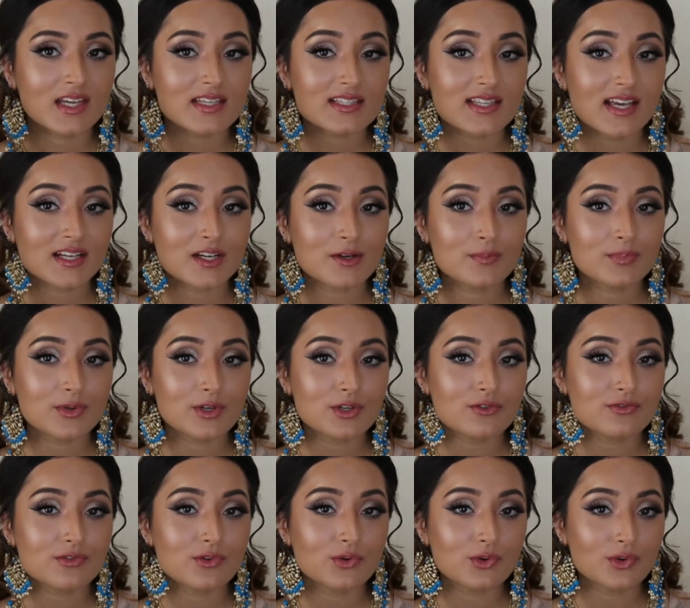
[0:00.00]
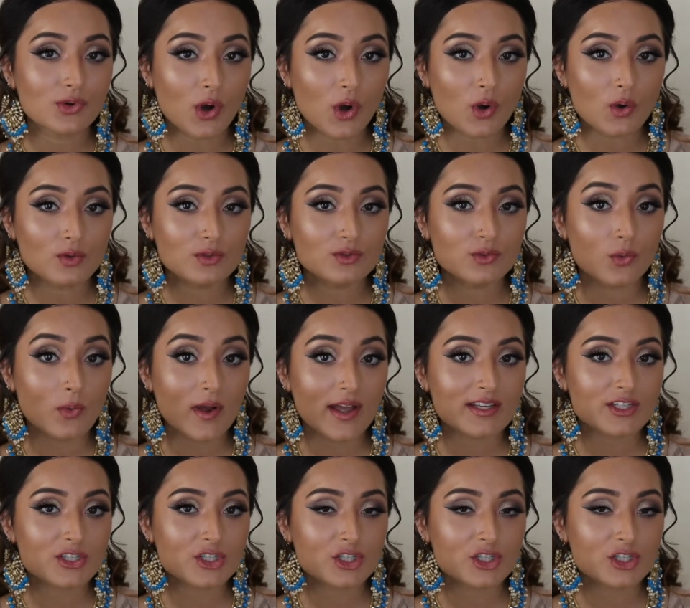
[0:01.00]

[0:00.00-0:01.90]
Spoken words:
It's like a beautiful gold wet